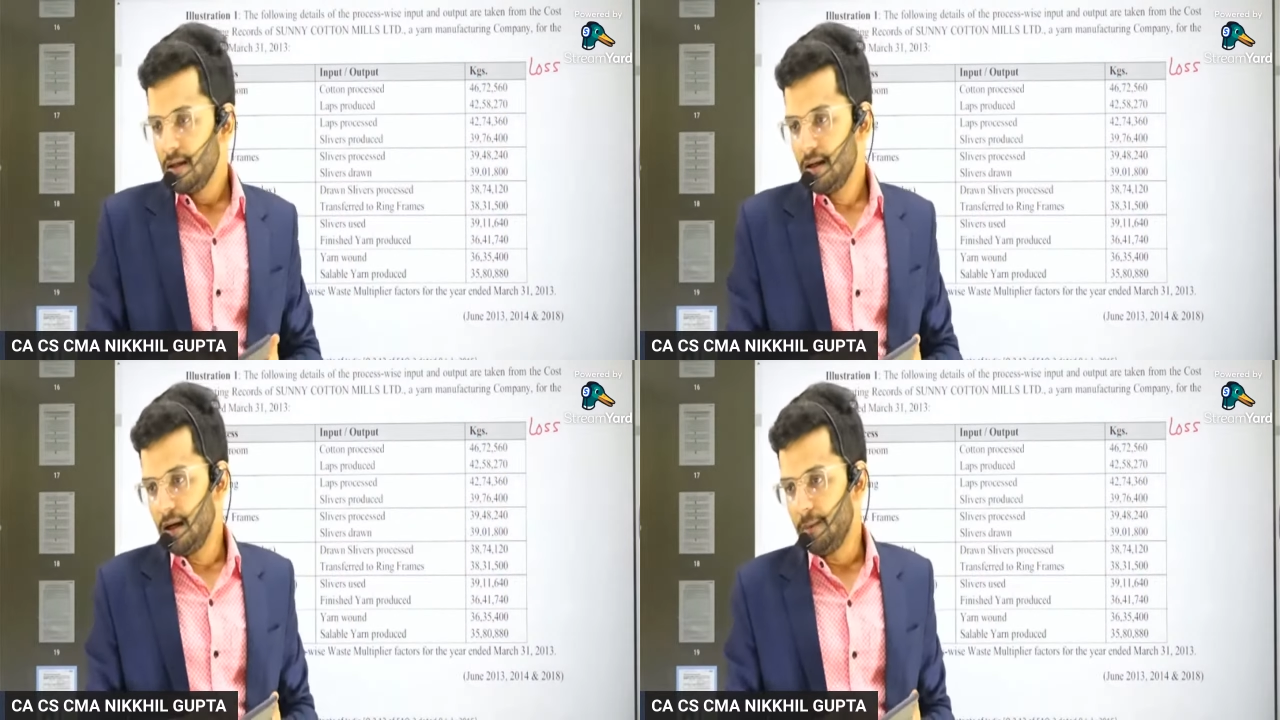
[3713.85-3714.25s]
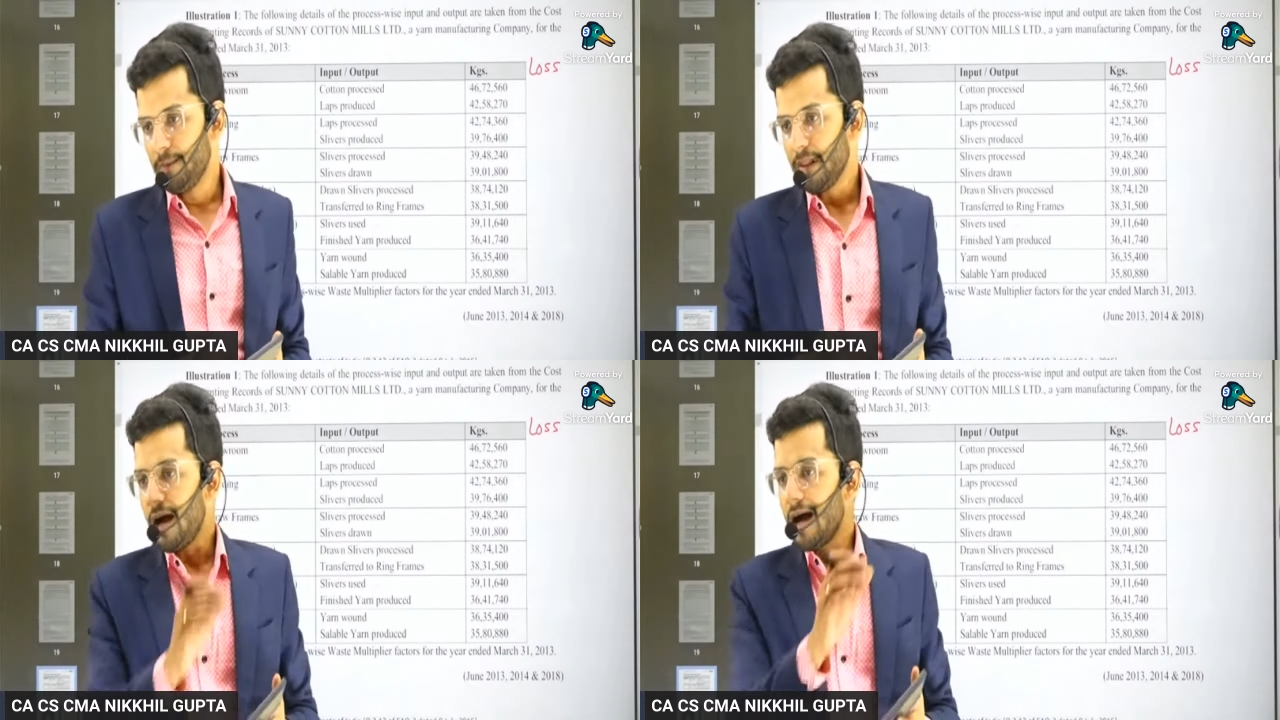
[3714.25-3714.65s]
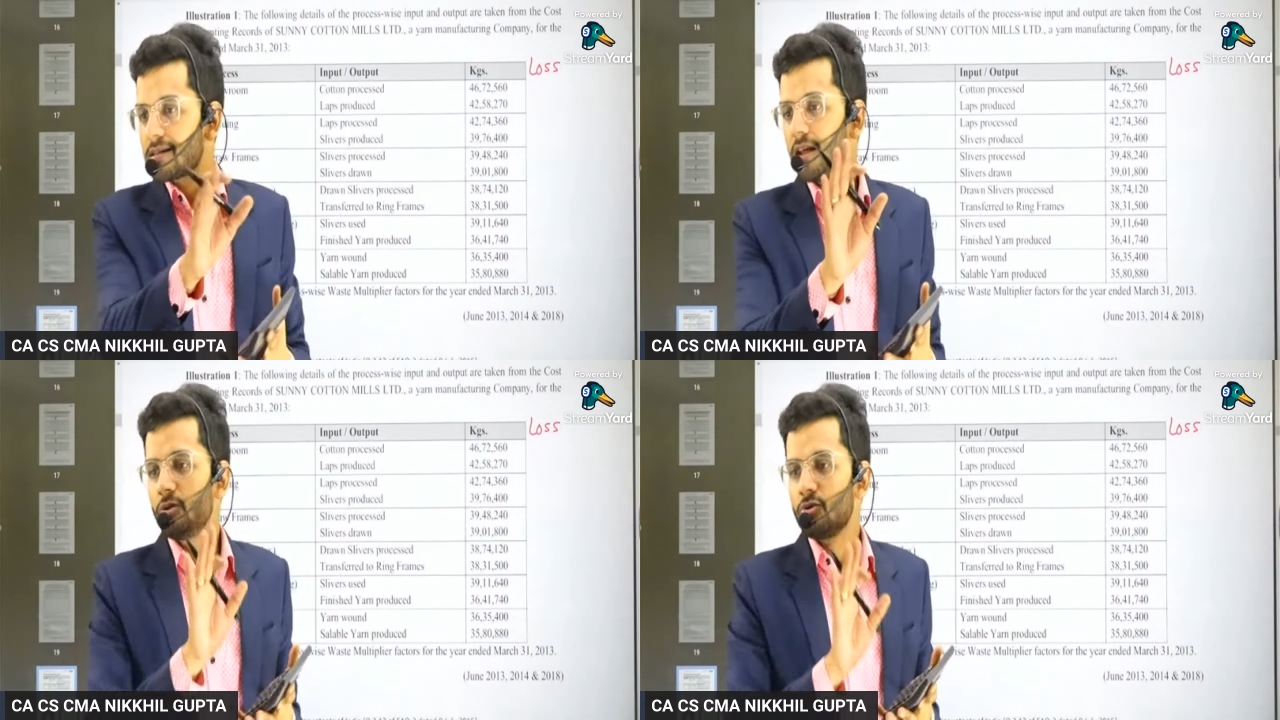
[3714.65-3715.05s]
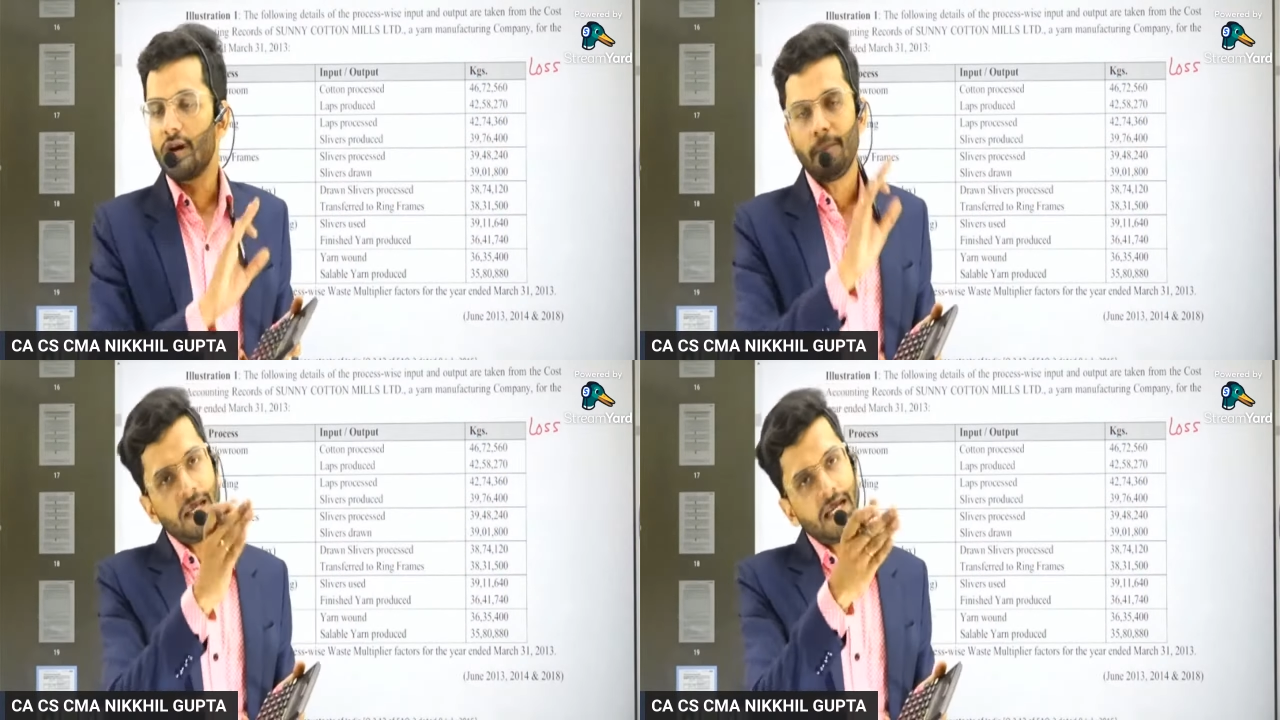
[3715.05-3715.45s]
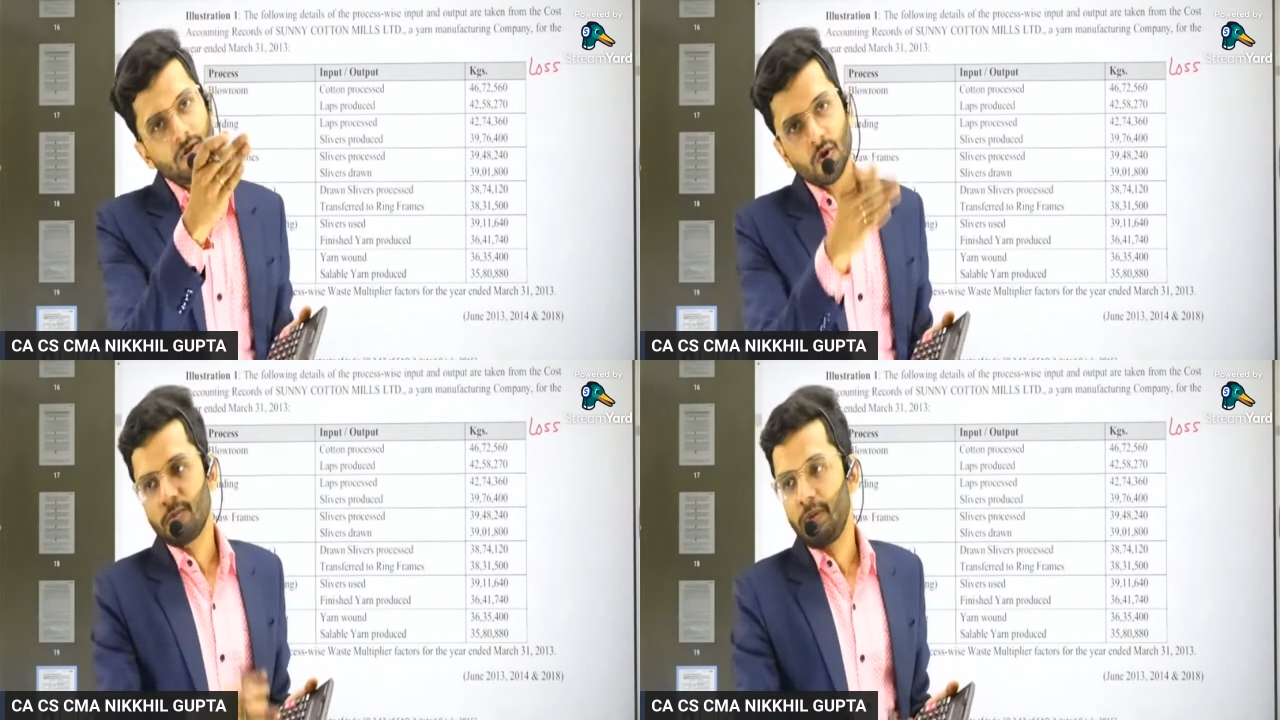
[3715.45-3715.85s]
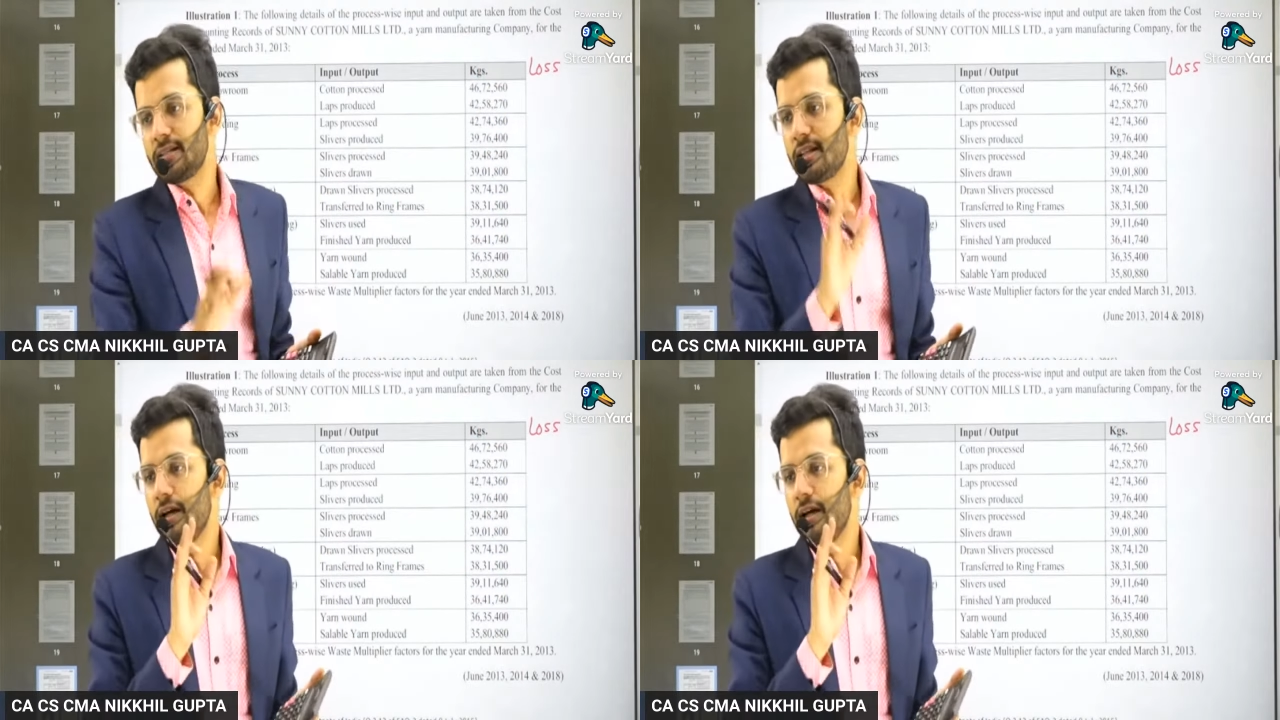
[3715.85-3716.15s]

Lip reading: asking you to replicate those parts in